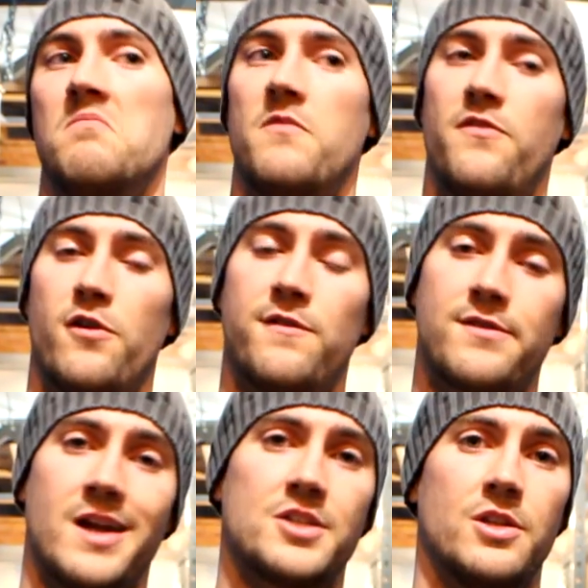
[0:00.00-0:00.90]
for a
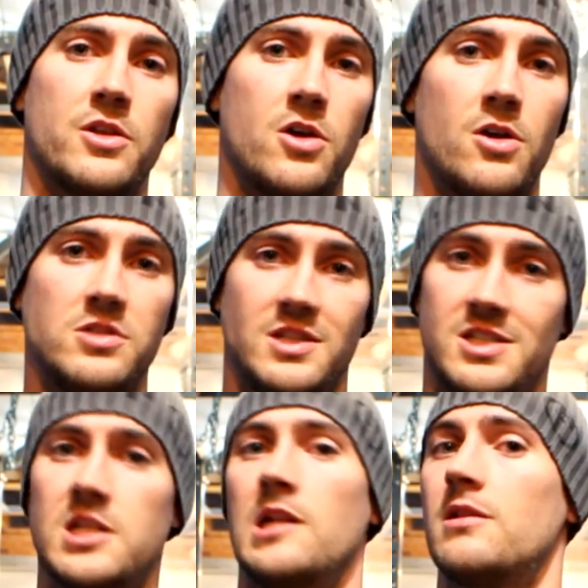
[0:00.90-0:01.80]
fraction of the cost. It's
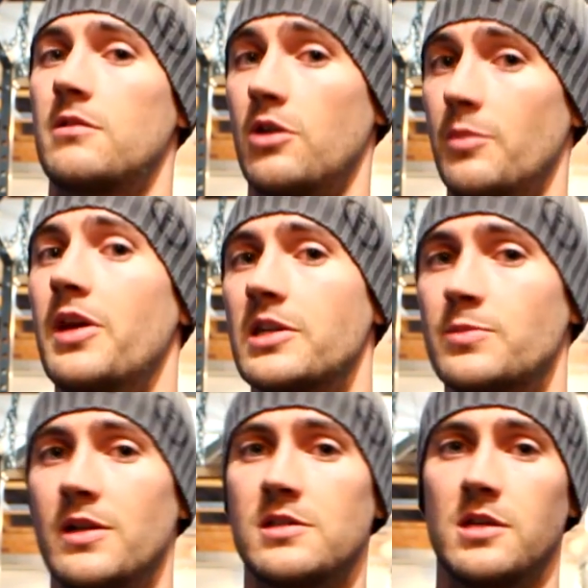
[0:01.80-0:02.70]
still going to be
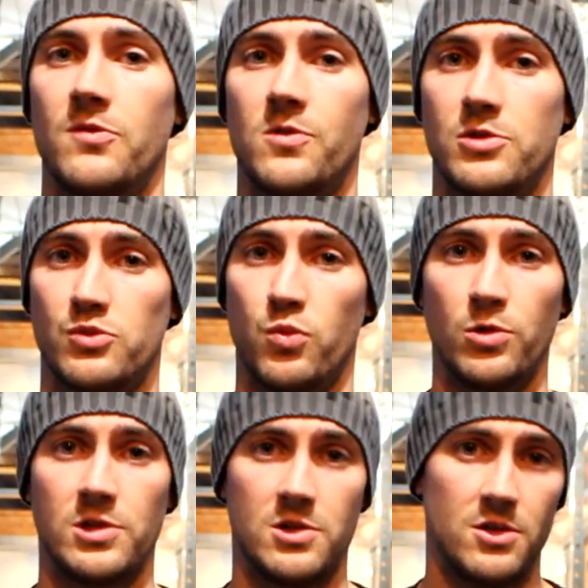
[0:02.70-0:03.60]
expensive because
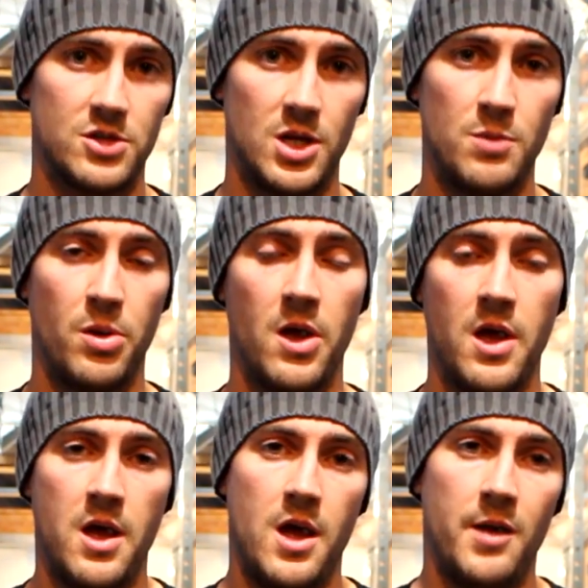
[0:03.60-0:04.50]
wood is not cheap,
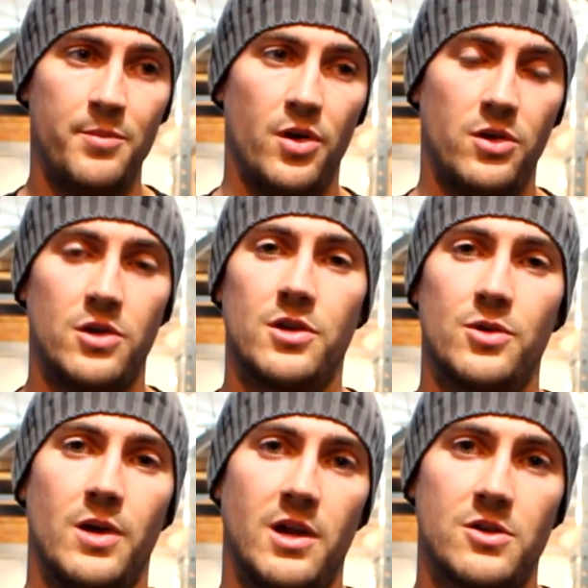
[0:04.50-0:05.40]
but you can
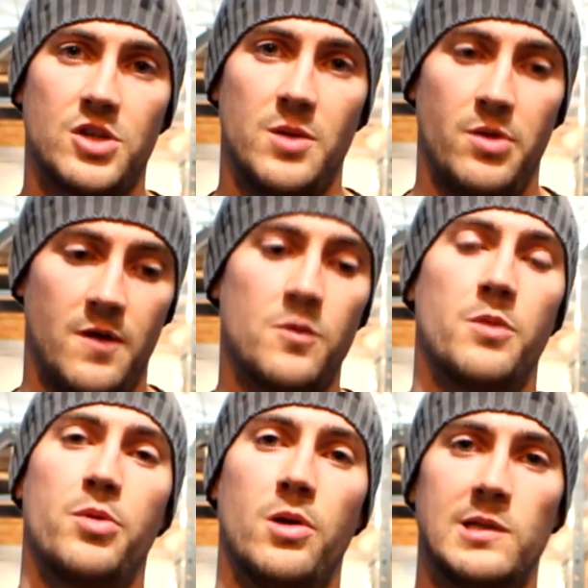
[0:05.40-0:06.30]
do it a lot cheaper. I'm
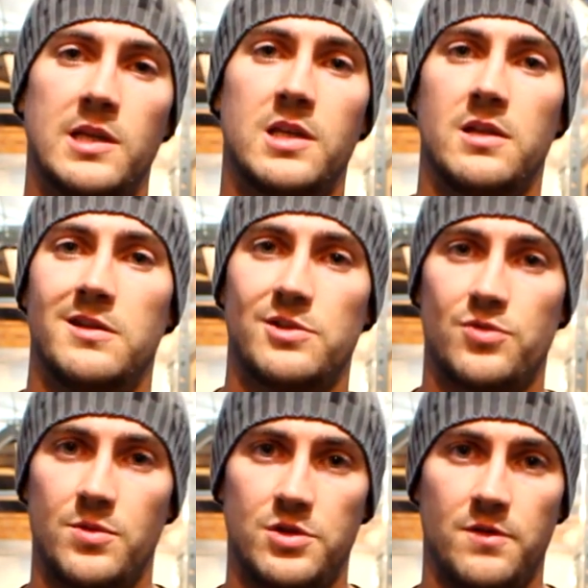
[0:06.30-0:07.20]
going to put a link in the
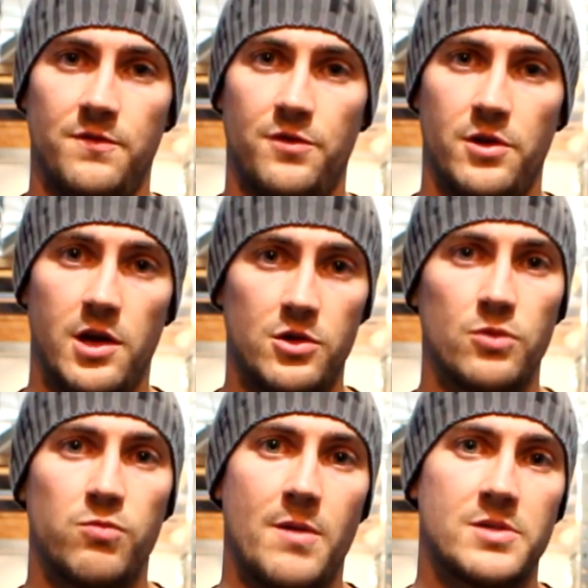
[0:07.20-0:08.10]
description for a
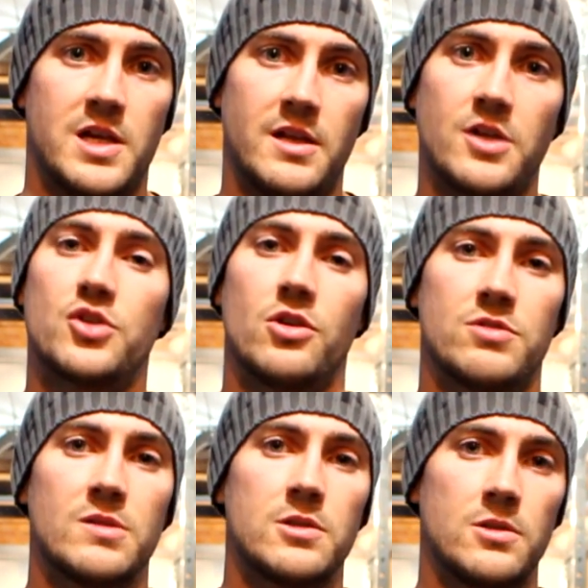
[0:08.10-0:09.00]
good website that
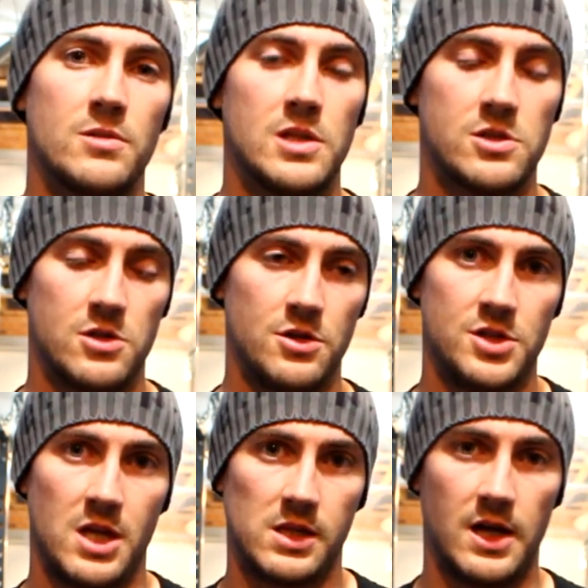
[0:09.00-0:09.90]
shows you how to do this, so
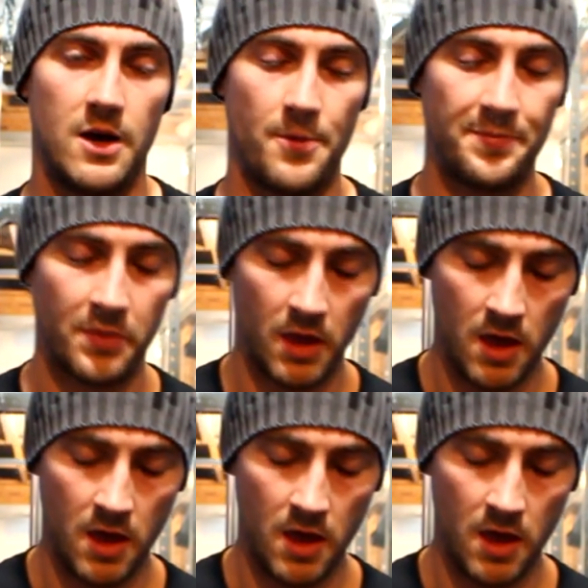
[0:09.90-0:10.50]
check that out.